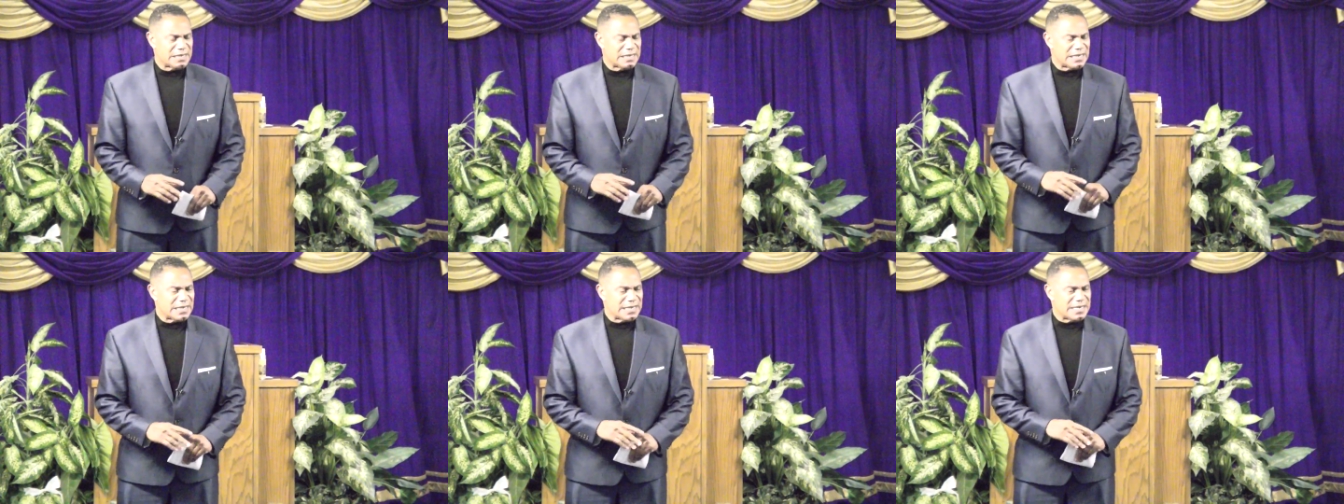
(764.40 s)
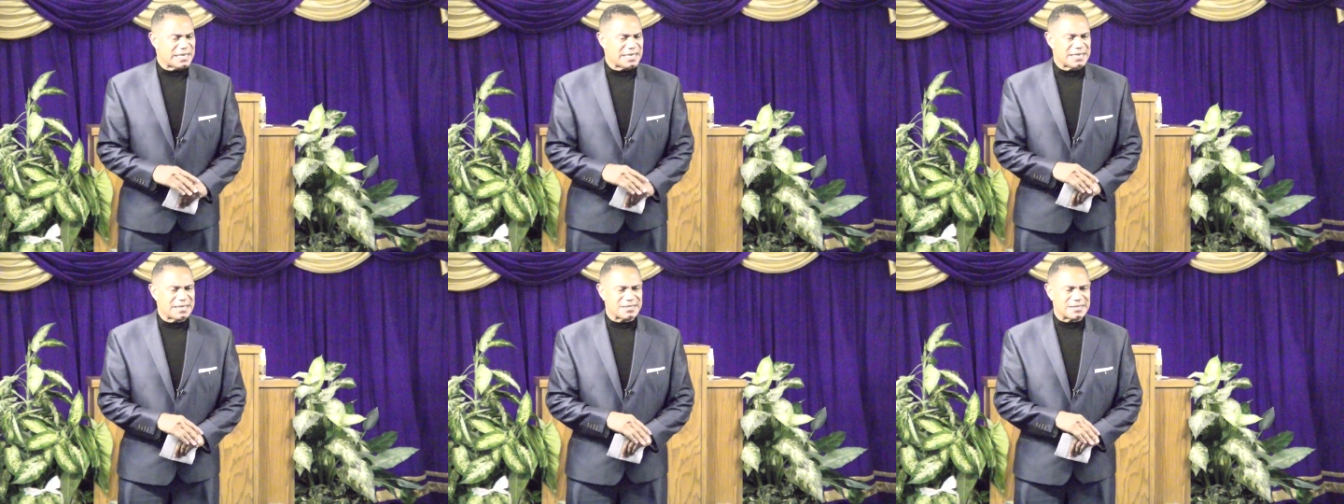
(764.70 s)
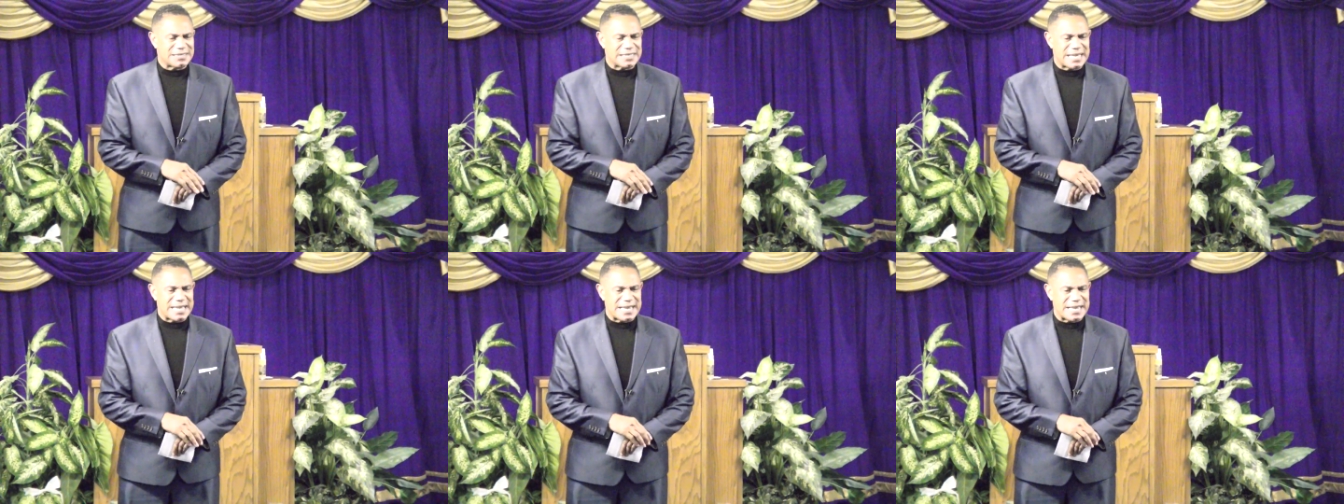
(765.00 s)
And he's
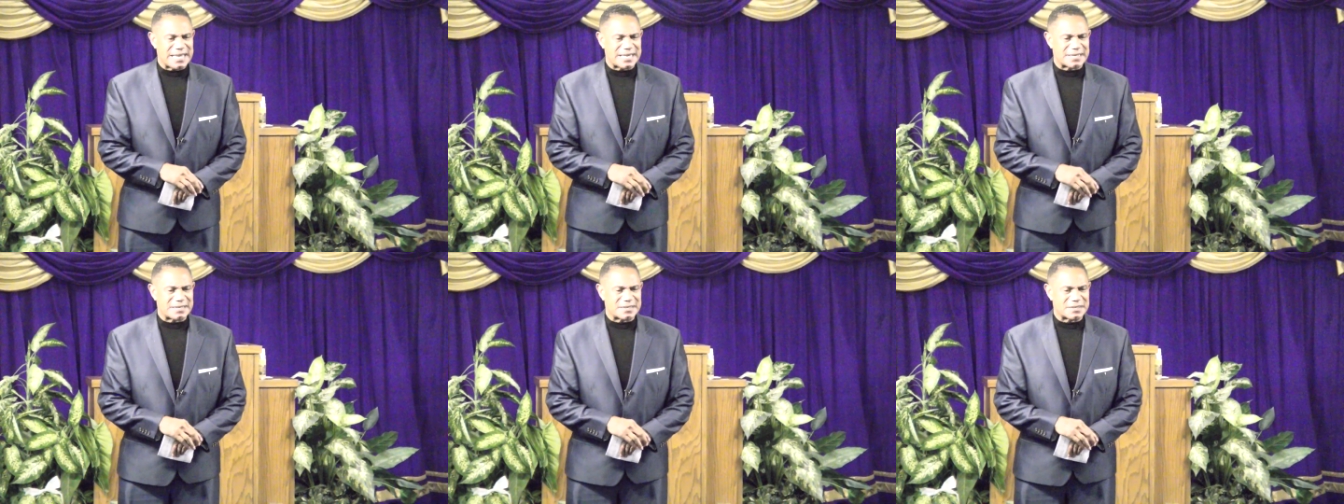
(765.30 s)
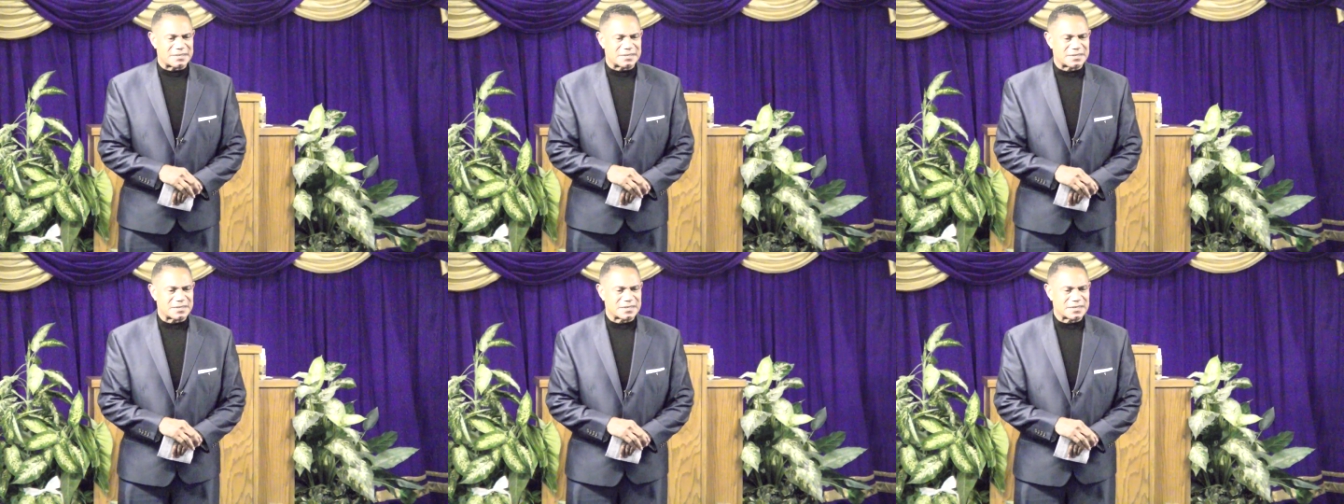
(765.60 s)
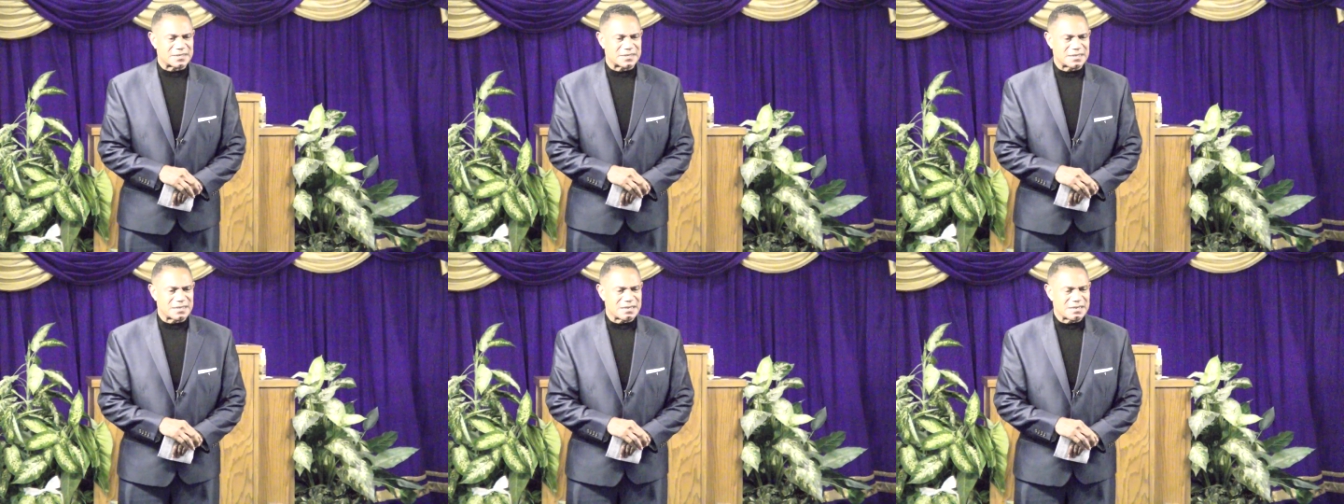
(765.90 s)
saying,
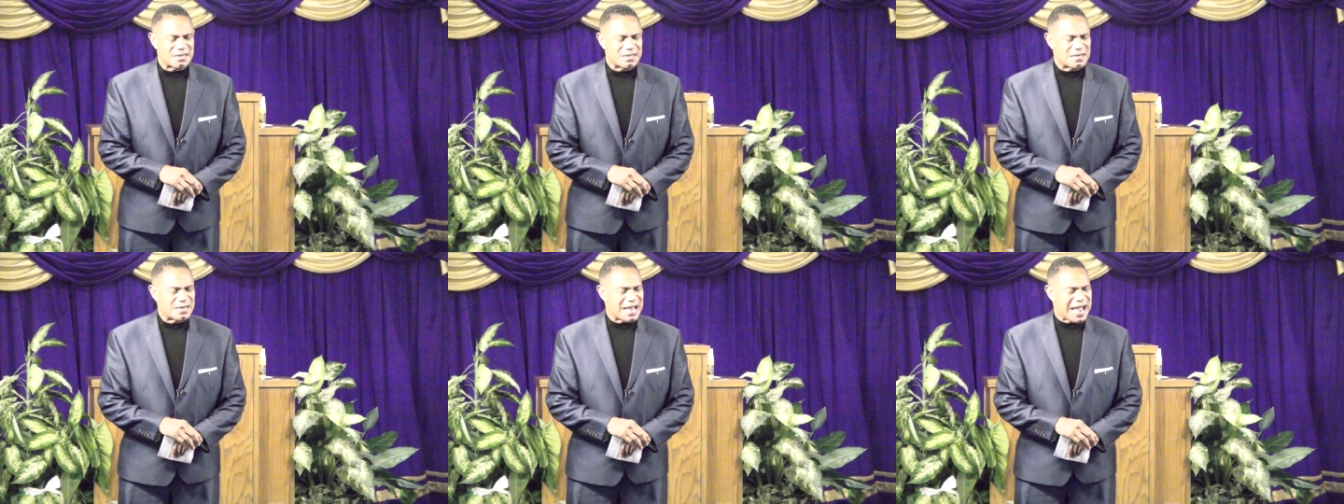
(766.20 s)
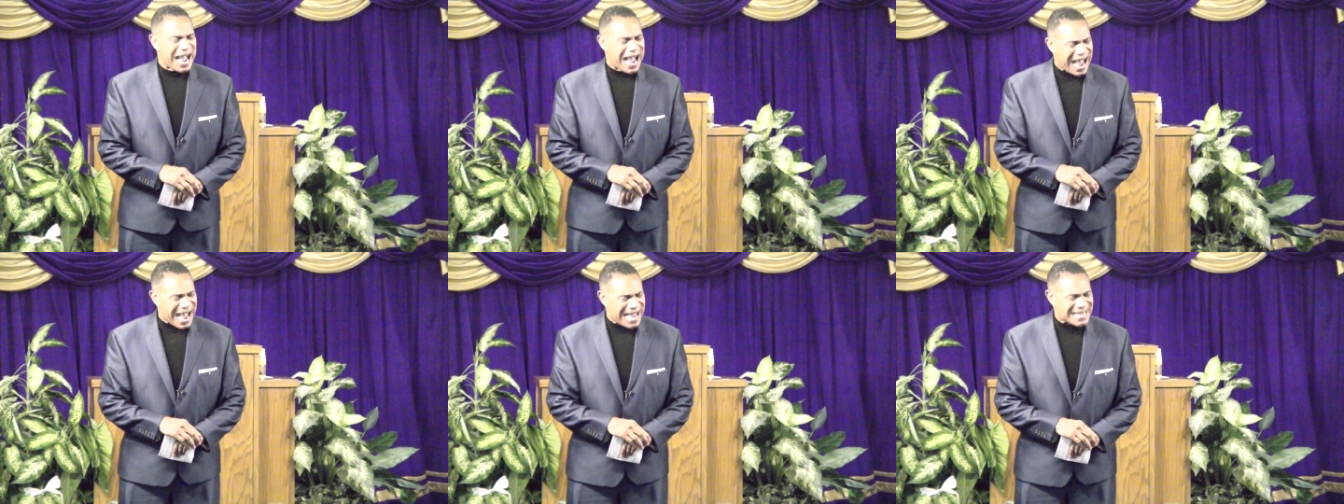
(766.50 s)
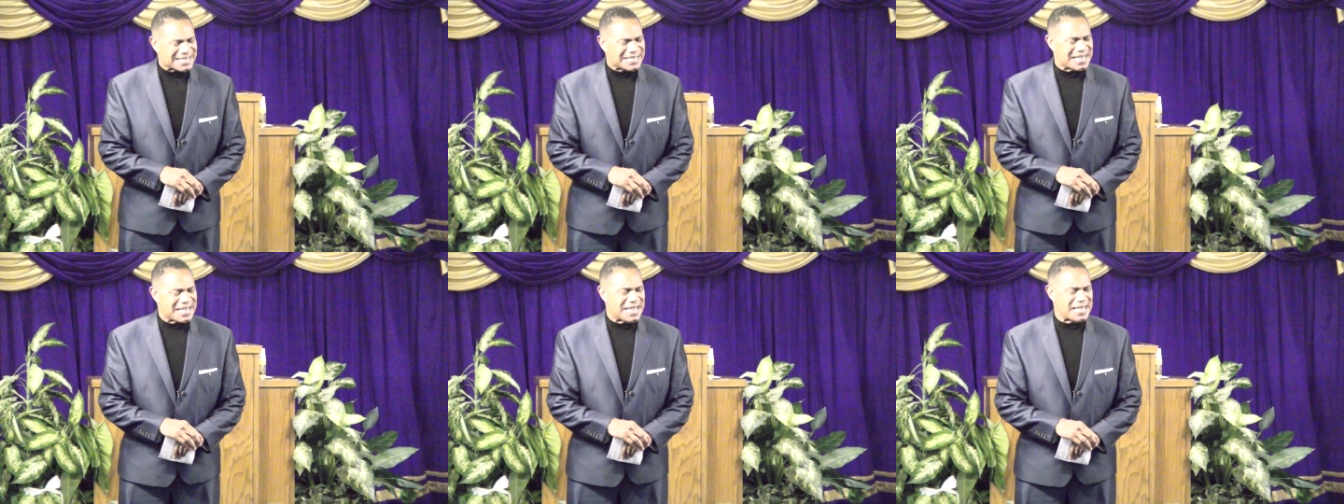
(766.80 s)
I
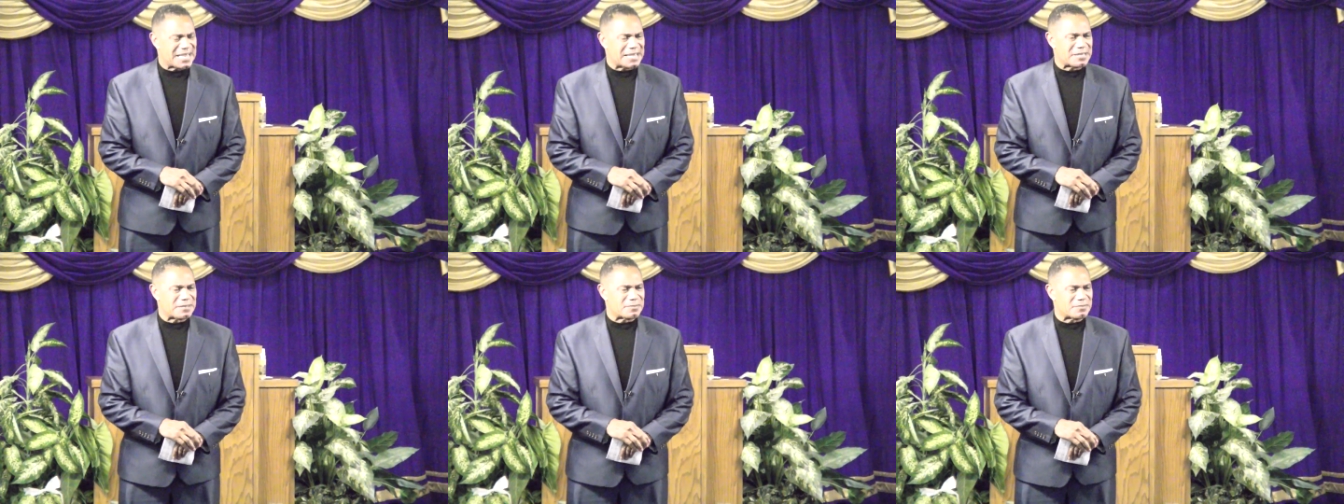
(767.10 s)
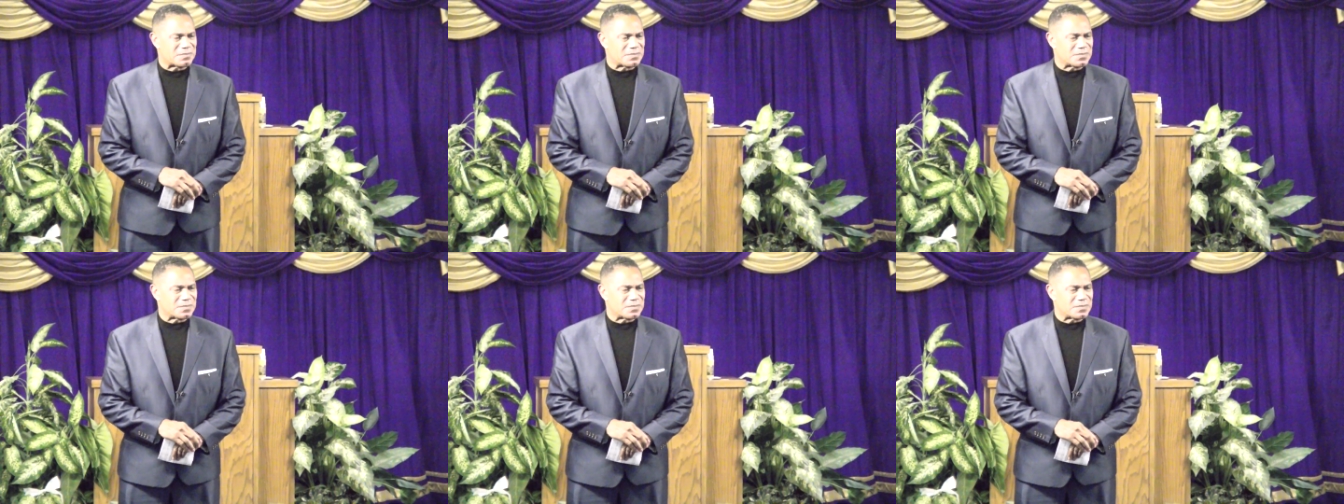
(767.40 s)
came